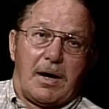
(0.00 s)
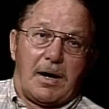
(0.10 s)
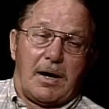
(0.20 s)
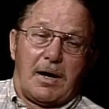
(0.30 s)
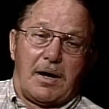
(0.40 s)

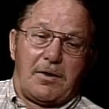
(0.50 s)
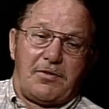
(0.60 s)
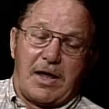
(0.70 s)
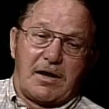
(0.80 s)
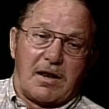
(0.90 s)
Uh,
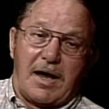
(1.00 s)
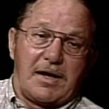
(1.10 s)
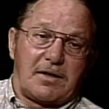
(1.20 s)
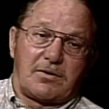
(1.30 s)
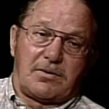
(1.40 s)
they
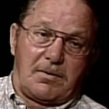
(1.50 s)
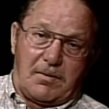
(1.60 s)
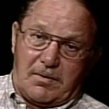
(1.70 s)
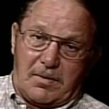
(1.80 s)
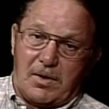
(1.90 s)
like
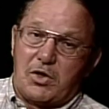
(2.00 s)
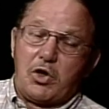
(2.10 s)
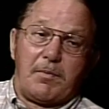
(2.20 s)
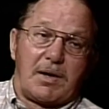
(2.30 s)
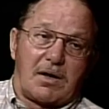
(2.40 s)

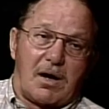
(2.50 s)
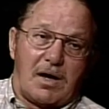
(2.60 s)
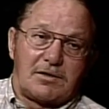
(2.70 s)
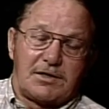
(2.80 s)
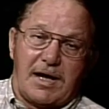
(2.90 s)
human
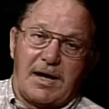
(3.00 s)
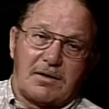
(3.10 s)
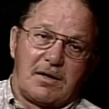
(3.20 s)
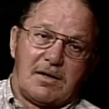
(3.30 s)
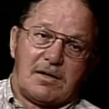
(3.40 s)
contact.
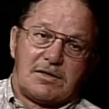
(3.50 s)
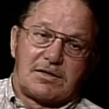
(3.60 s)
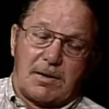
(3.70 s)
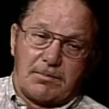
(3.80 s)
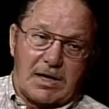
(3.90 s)

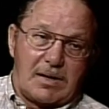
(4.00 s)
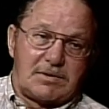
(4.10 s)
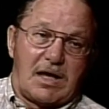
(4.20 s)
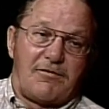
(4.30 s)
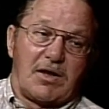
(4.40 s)
Sometimes
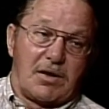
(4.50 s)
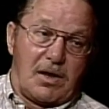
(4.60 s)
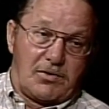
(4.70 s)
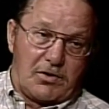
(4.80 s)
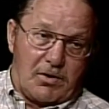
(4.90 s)
having
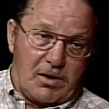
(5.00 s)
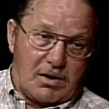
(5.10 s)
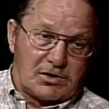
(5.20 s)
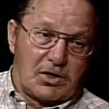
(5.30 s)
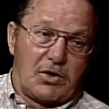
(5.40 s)
another
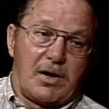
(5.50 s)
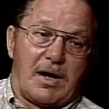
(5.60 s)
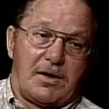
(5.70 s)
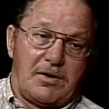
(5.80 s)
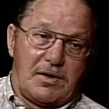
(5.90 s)
dog's a good
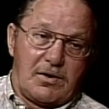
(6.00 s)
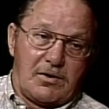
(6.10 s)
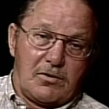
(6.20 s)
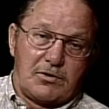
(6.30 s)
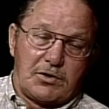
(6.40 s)
idea to
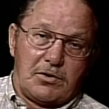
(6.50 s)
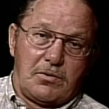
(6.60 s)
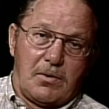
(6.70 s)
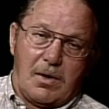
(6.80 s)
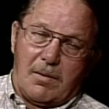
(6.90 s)
do
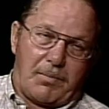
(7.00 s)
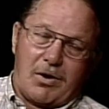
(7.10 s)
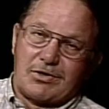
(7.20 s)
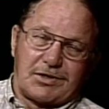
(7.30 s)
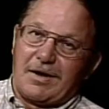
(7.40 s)
too.
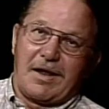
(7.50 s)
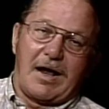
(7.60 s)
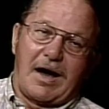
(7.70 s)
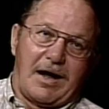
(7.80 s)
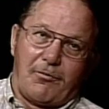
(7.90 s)
Personally,
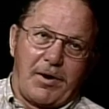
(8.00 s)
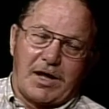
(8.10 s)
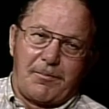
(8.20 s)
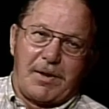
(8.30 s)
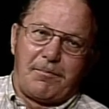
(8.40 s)
I
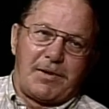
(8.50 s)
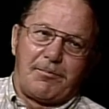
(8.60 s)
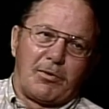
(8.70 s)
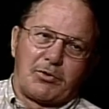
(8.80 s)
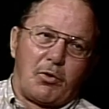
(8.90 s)
recommend
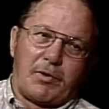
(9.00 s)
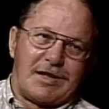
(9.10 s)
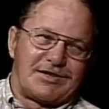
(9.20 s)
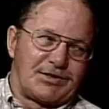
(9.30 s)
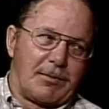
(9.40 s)
people don't
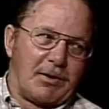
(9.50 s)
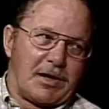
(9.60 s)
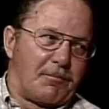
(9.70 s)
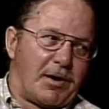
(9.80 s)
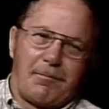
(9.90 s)
get
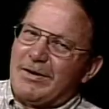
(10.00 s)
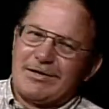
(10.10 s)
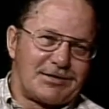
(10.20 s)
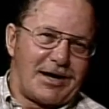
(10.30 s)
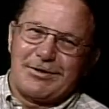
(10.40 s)
sibling
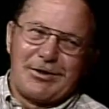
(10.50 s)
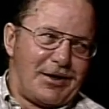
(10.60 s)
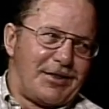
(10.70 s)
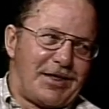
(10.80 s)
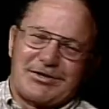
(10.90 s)
puppies. I,
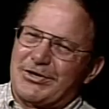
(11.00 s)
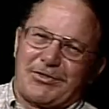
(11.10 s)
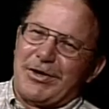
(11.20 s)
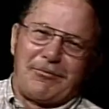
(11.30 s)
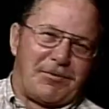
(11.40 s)
that's a
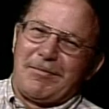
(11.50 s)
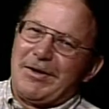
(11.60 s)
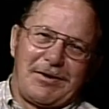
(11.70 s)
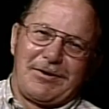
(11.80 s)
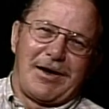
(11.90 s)
thing with
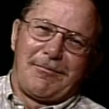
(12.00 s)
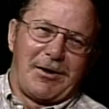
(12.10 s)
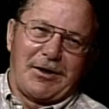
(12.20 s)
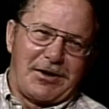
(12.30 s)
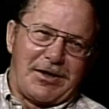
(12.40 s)
me, and I'm
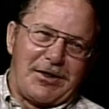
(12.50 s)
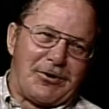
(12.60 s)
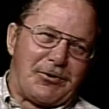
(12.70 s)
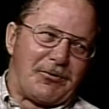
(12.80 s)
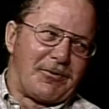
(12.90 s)
not going to get
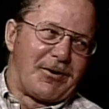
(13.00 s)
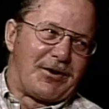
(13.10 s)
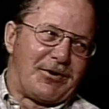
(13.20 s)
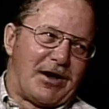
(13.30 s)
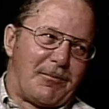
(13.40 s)
into it
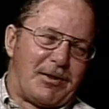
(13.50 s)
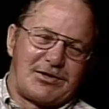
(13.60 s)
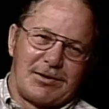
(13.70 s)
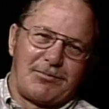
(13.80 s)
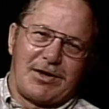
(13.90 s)
right now, but
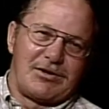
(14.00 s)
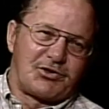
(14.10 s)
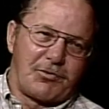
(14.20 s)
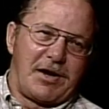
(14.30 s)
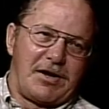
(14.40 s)
sometimes
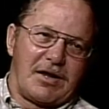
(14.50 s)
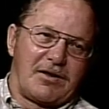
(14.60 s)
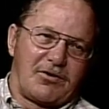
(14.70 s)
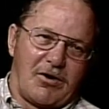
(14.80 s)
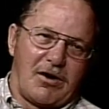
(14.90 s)
training a
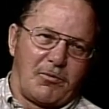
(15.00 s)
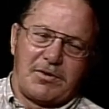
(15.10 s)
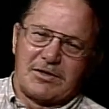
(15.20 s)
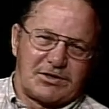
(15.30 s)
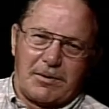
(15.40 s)
dog
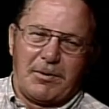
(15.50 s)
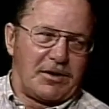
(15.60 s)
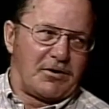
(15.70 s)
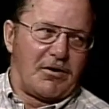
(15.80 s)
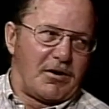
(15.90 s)
with a
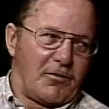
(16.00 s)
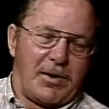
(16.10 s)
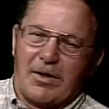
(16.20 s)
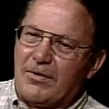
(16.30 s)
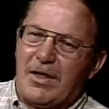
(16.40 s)
sibling dog
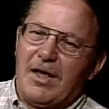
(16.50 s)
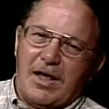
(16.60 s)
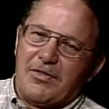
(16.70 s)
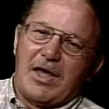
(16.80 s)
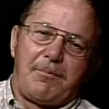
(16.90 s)
around,
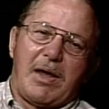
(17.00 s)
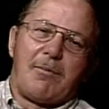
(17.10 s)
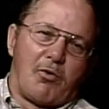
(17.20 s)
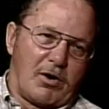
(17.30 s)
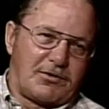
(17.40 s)
they pay
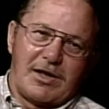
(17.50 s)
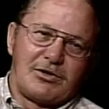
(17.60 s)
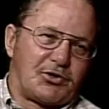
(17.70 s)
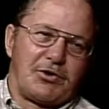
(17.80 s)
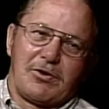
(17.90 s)
more
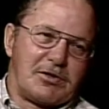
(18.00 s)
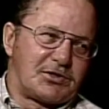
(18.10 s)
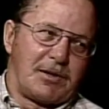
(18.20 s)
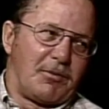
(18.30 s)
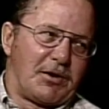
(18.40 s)
attention to the
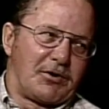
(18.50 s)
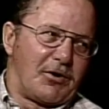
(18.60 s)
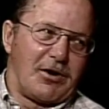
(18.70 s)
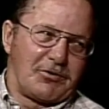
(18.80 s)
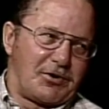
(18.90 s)
sibling
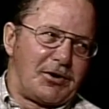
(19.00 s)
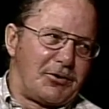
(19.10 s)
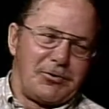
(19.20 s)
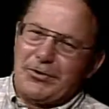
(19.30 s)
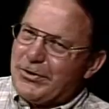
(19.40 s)
dog than they
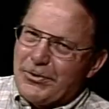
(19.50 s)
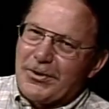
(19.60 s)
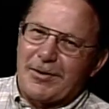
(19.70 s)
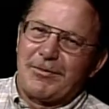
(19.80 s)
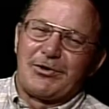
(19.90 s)
do to you.
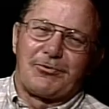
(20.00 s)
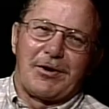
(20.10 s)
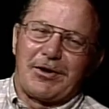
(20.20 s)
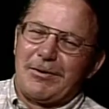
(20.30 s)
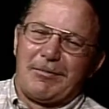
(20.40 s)
It can be
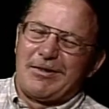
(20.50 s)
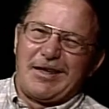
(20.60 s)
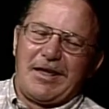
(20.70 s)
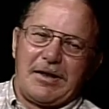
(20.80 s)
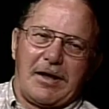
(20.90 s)
tricky, but
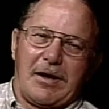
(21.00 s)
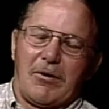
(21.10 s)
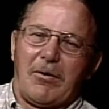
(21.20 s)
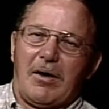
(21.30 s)
anyhow.